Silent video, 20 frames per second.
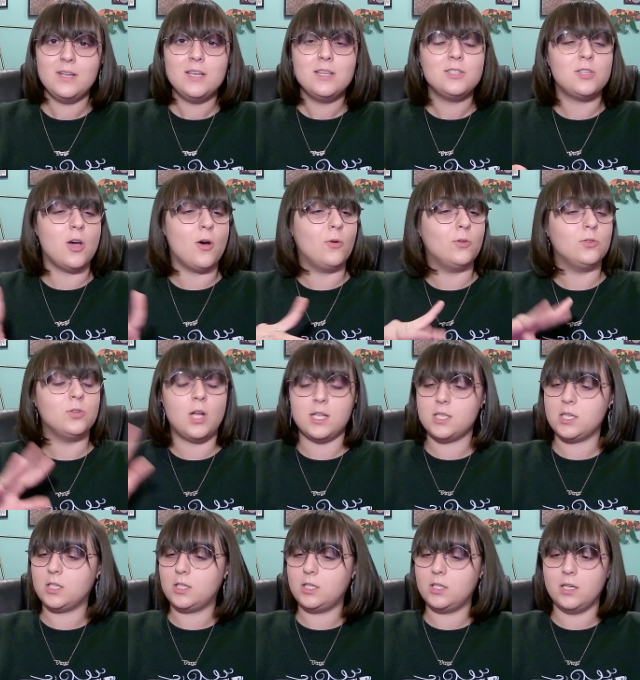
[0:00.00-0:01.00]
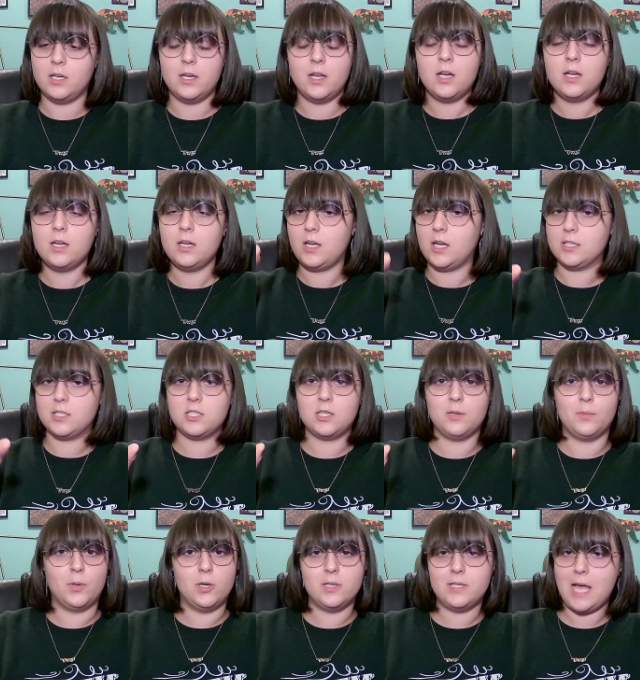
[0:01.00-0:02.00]
So lots of good
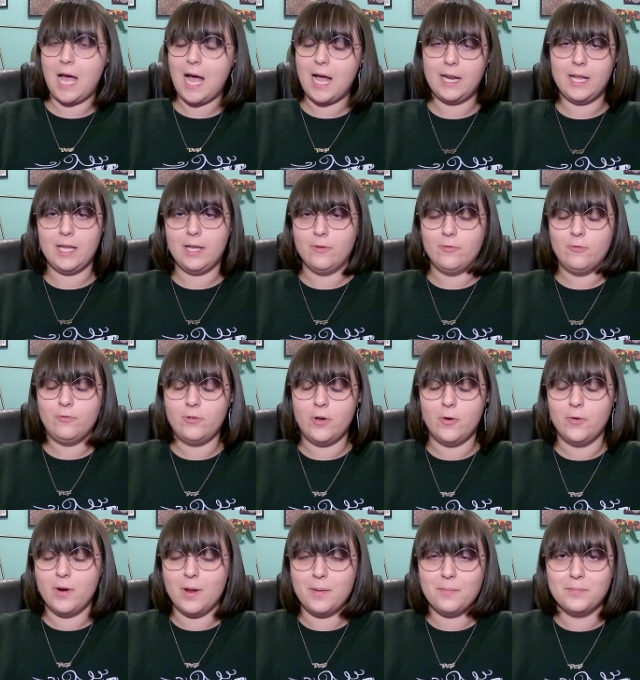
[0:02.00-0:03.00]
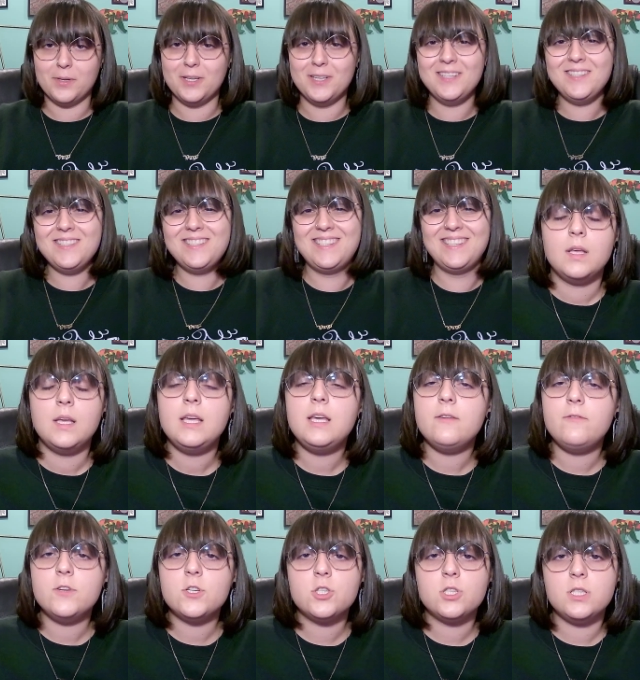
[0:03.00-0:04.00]
customer data and phone numbers. He
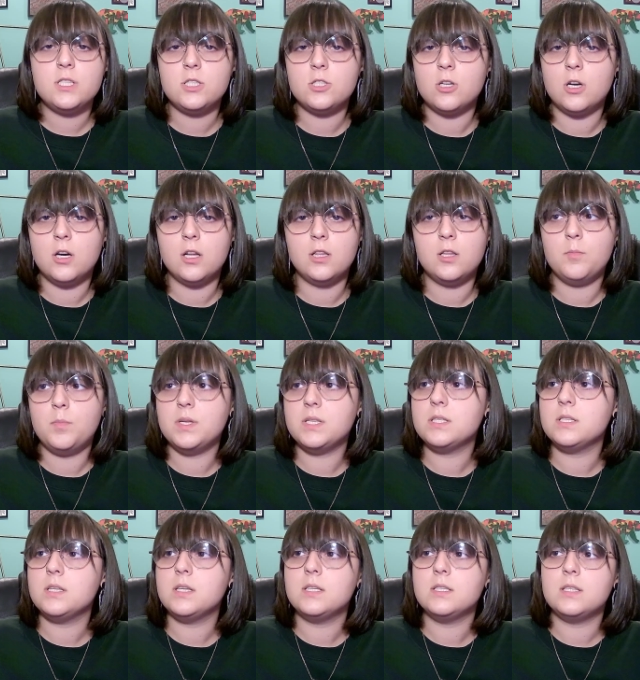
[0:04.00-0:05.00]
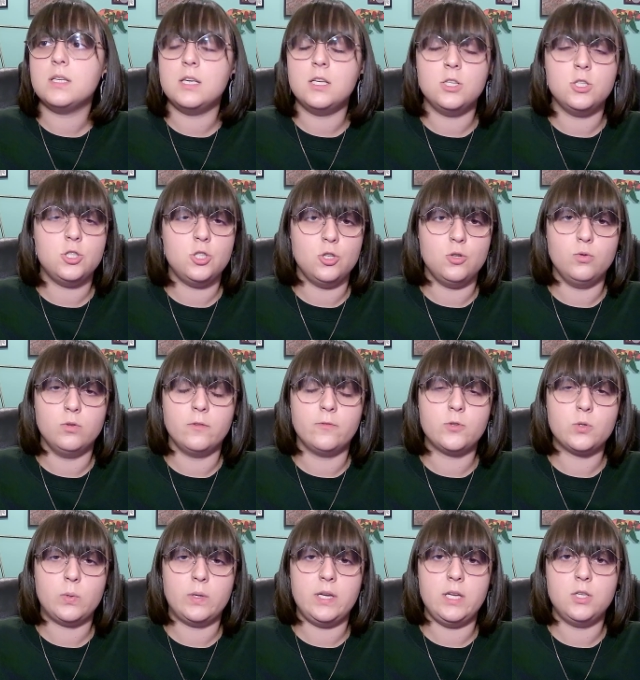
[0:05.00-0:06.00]
officially started the business in June of
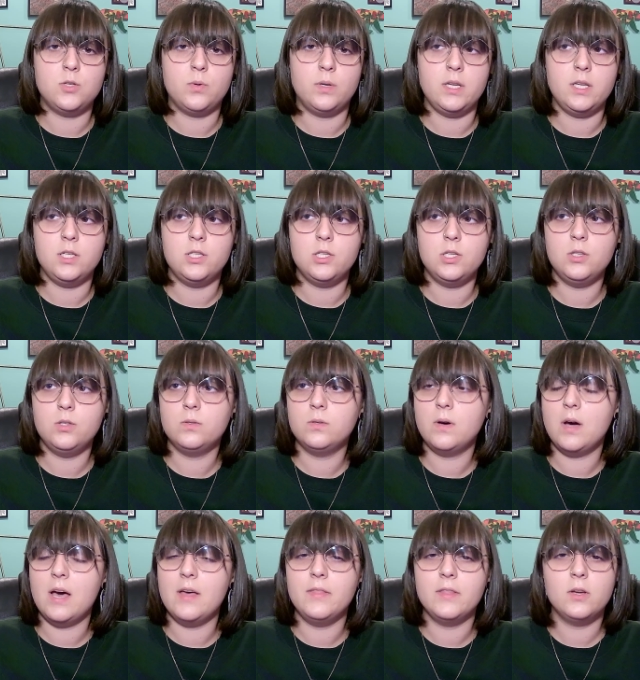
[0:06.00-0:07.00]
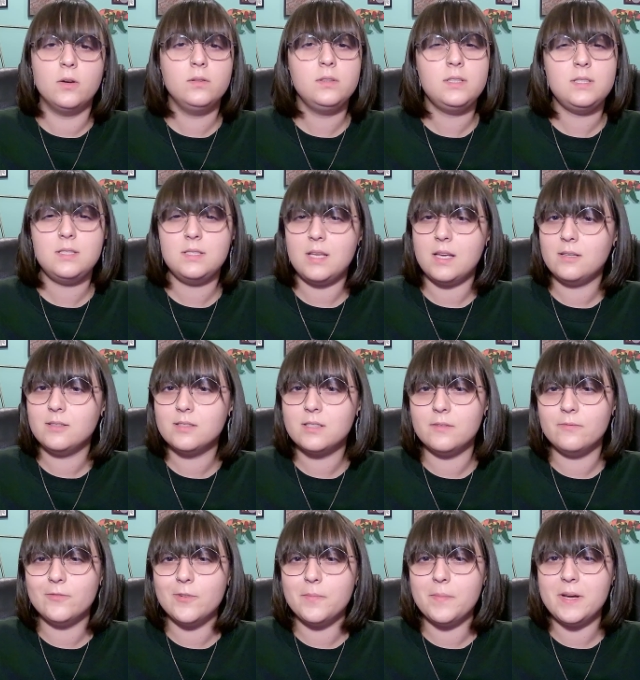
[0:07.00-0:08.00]
twenty twenty-two, and the only sales
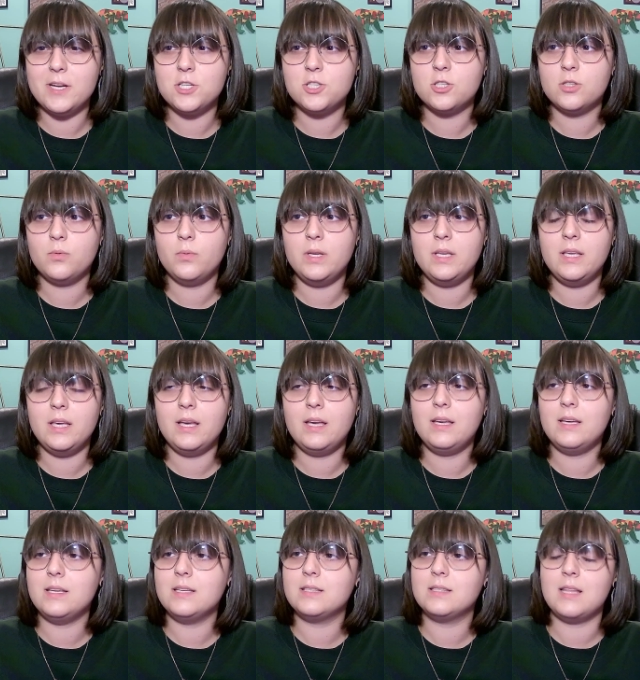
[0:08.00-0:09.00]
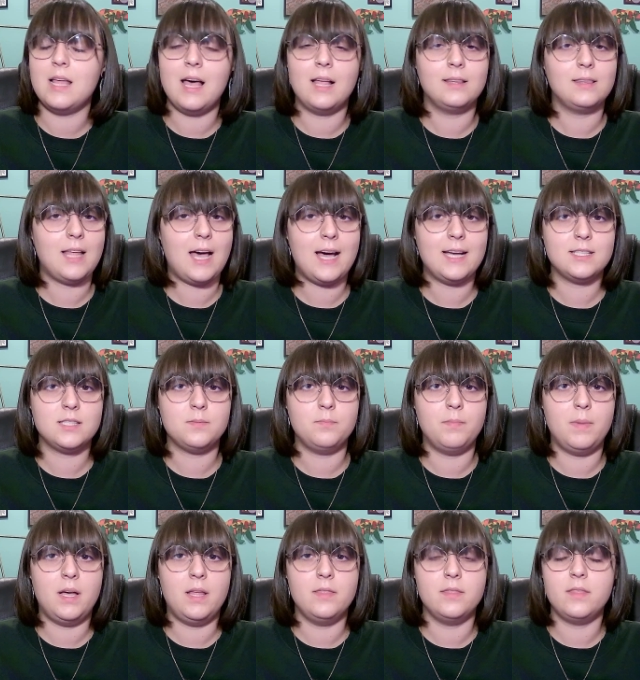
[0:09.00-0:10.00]
information we get is that last
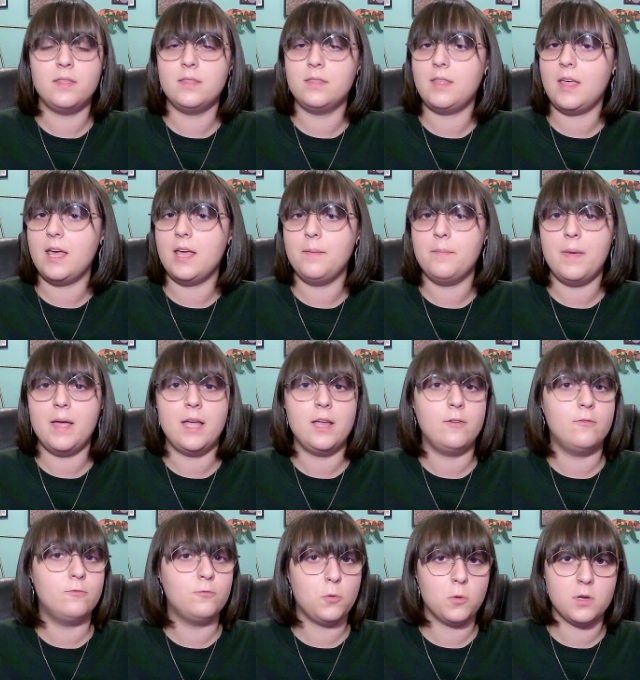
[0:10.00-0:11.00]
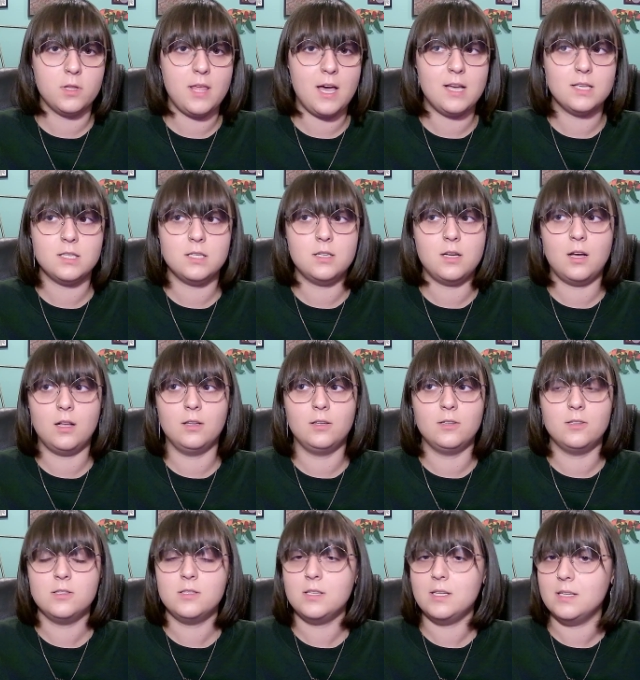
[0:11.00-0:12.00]
month they made four thousand
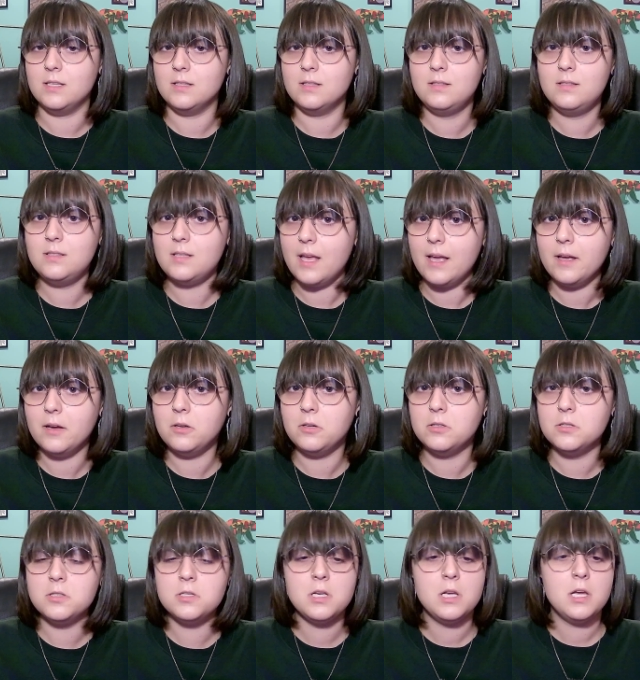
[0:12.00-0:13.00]
dollars in sales,